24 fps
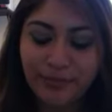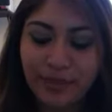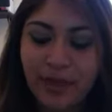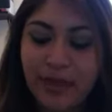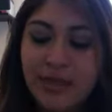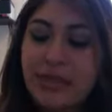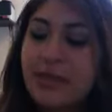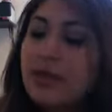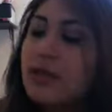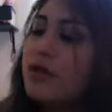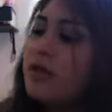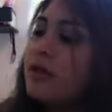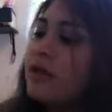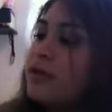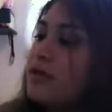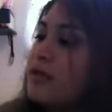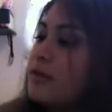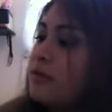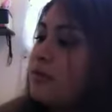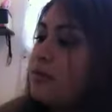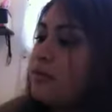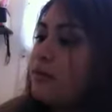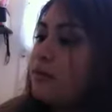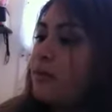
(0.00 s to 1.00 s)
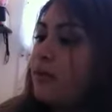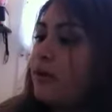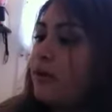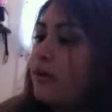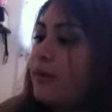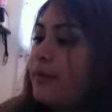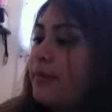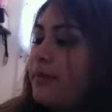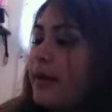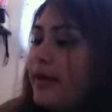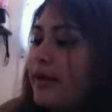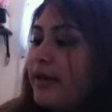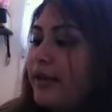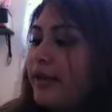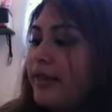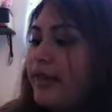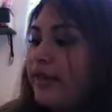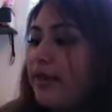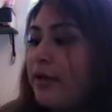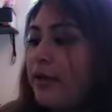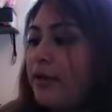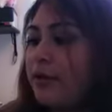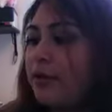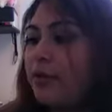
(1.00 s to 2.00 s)
it's called Doo Gro Mega
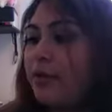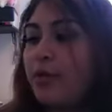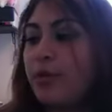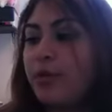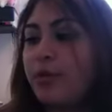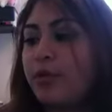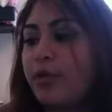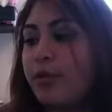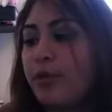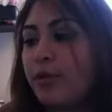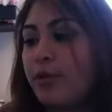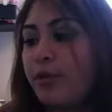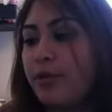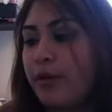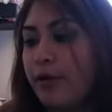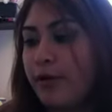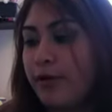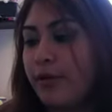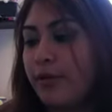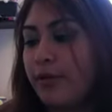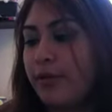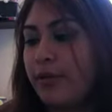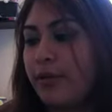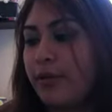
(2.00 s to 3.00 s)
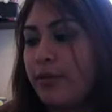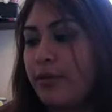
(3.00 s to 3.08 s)
Thick Growth Oil.